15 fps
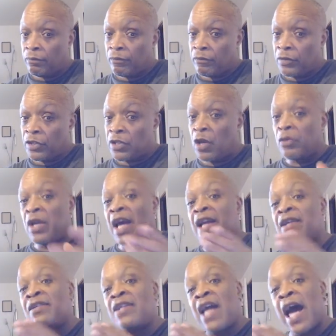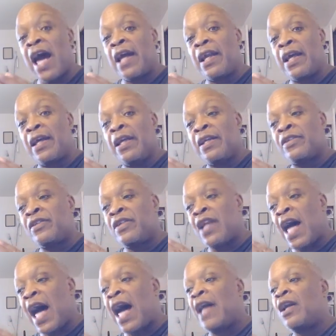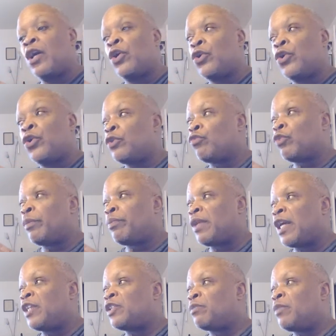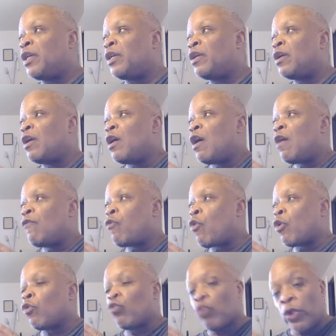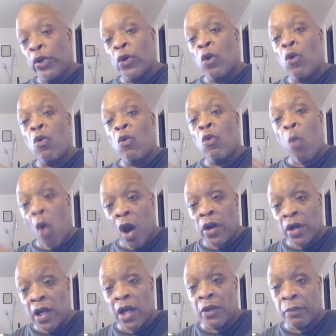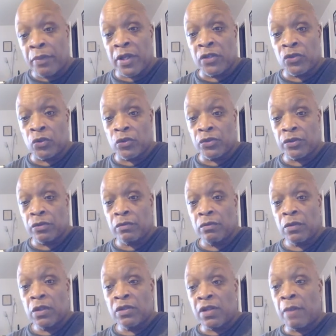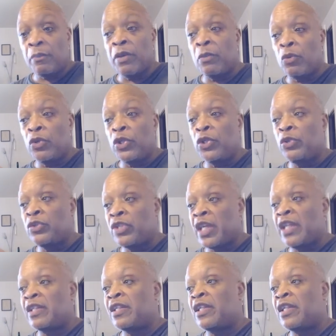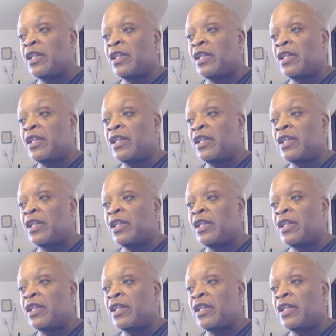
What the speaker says: So that is not, it's not a good replacement for real watercolor pencils. Some people use Inktense